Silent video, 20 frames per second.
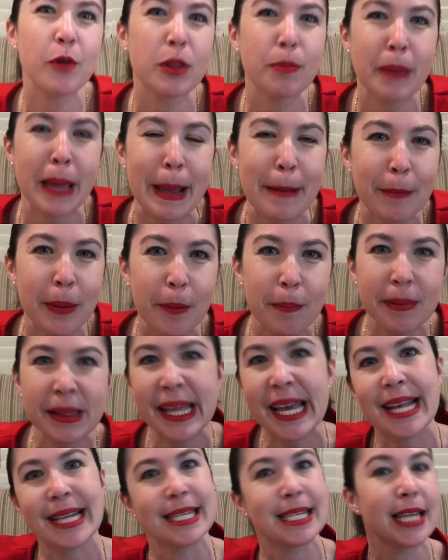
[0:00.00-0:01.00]
with paper
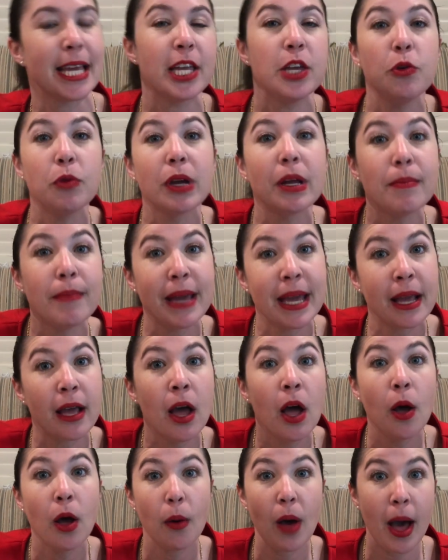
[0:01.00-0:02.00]
plates, like you can make
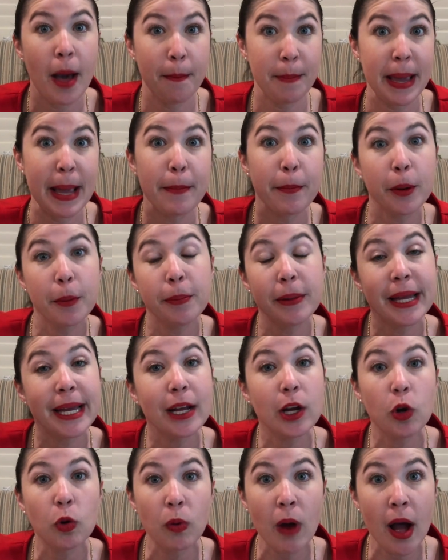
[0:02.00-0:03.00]
paper
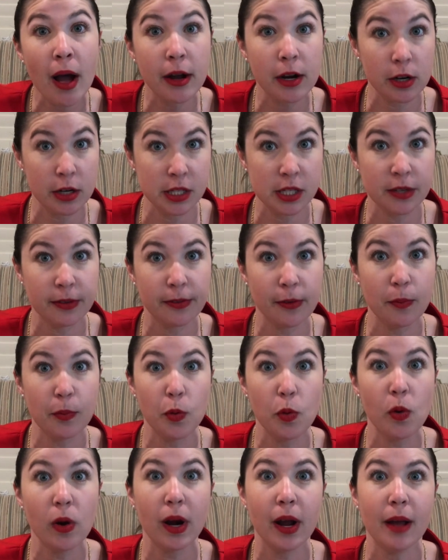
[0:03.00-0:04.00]
plate groggers for
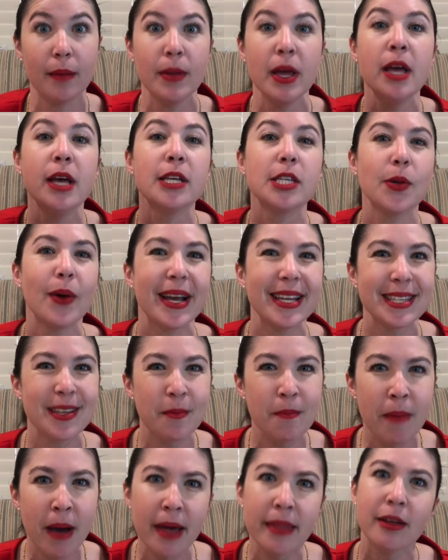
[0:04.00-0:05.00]
Purim. So as
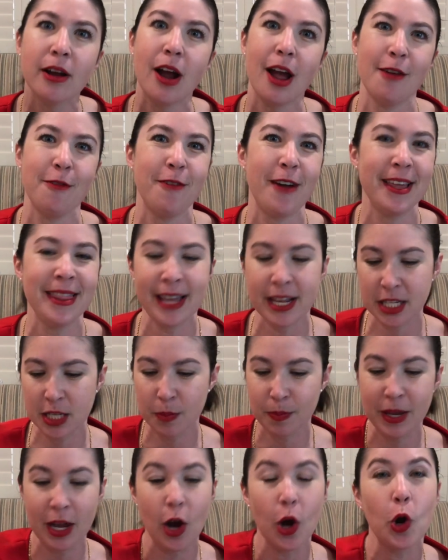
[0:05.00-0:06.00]
a mother, I find that
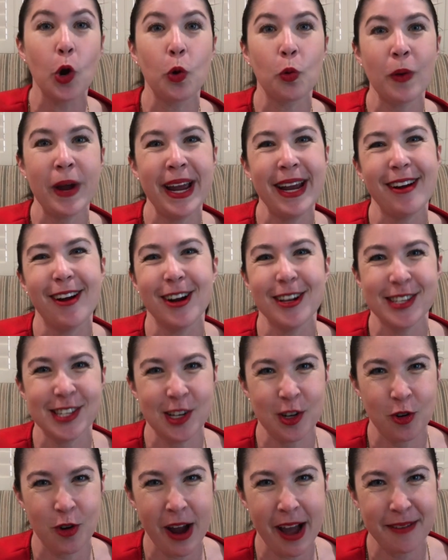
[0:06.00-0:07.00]
to be a great arts
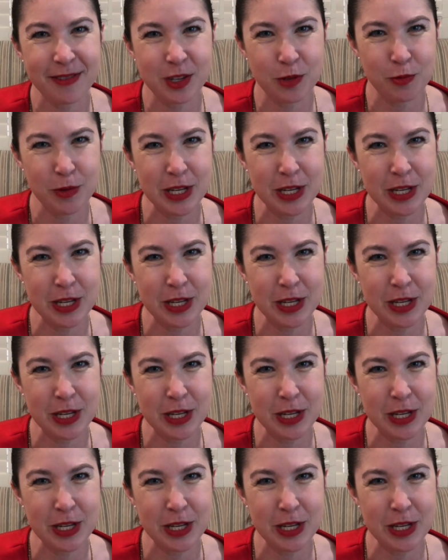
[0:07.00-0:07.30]
and crafts